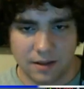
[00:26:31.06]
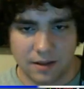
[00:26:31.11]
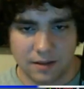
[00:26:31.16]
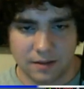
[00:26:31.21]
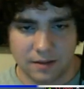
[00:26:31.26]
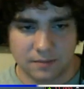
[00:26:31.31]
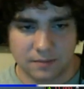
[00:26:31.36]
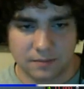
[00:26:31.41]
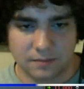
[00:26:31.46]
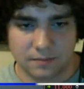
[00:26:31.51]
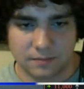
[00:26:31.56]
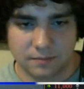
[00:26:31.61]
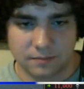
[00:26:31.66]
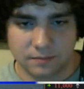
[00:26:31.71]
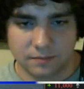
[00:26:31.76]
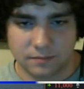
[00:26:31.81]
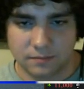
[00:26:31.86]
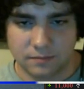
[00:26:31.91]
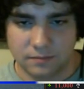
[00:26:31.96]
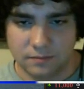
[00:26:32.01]

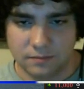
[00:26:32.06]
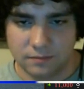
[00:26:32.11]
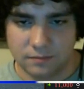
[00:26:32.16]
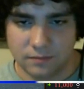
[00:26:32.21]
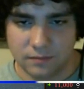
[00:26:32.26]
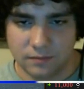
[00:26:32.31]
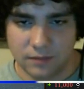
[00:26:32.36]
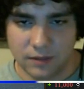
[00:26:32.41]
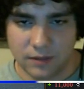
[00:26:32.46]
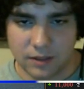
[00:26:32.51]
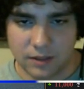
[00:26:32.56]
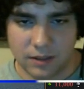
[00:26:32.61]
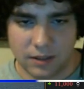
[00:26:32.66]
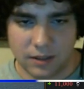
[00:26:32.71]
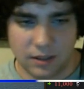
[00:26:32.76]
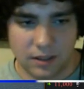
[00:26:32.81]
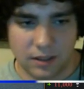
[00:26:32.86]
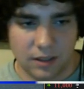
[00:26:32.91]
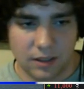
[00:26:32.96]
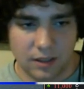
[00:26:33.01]

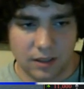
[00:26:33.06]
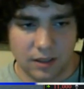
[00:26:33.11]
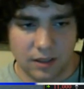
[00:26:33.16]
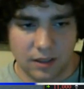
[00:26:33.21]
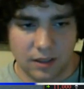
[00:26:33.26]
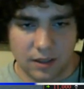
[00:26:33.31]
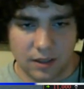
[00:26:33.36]
Nobody speaks.